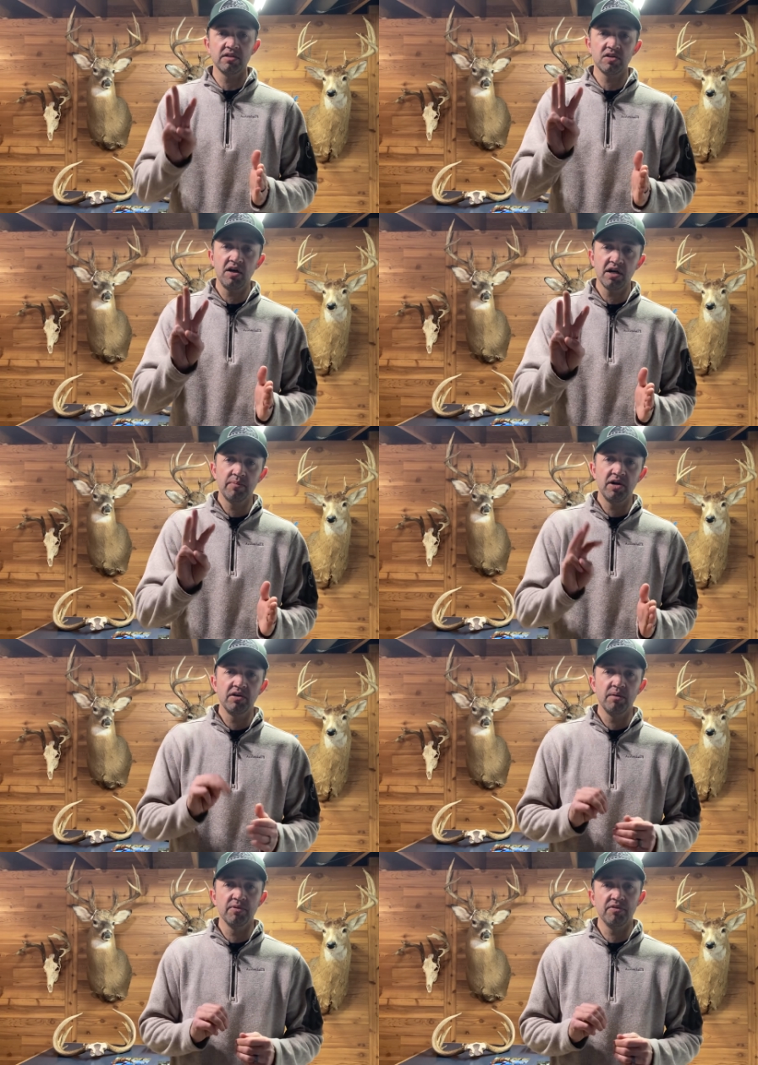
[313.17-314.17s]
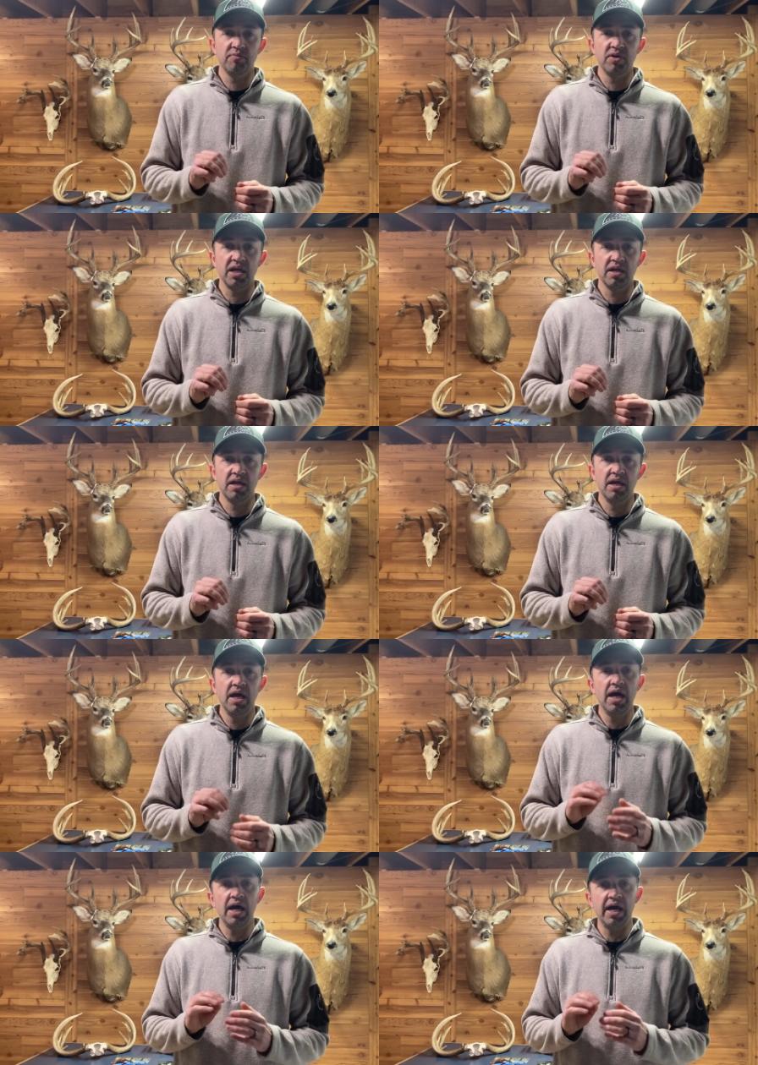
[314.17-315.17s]
talk about number 3,
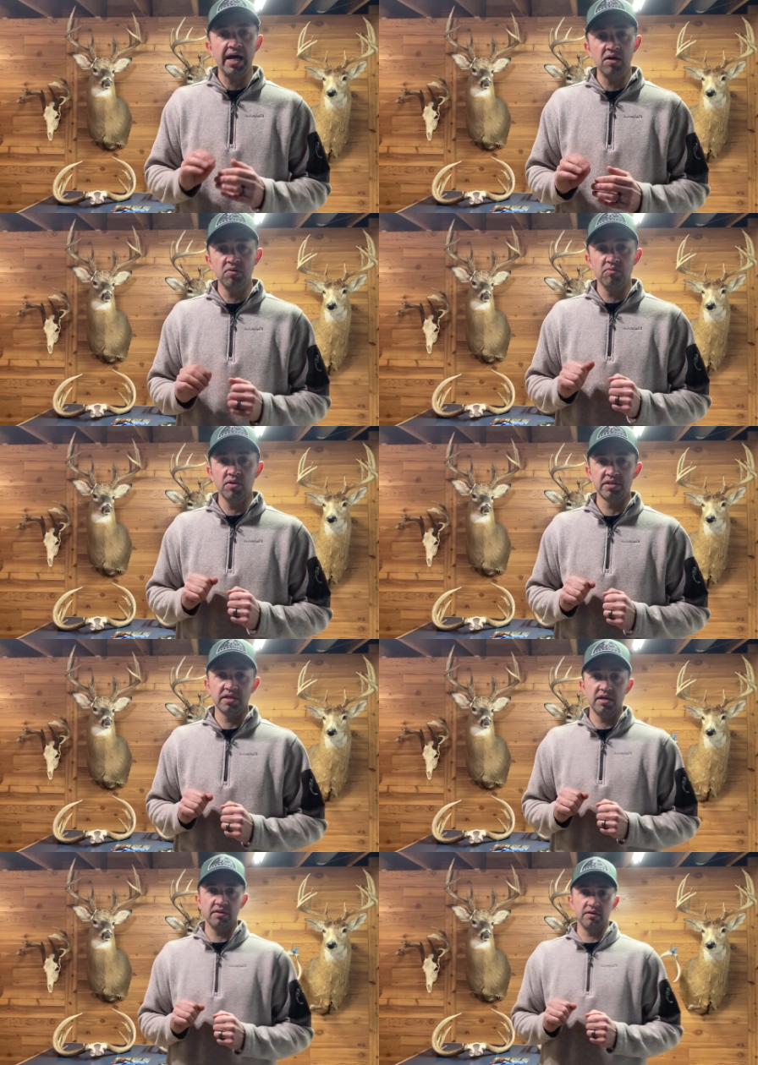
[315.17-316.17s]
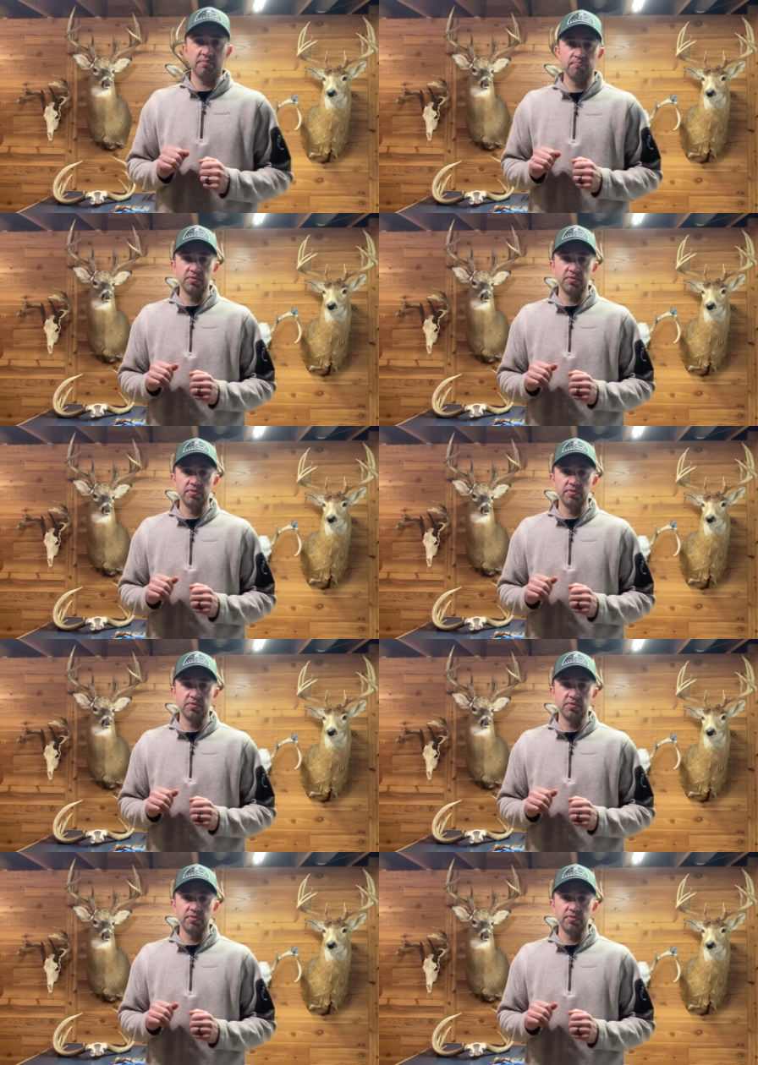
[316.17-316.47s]
how we work together.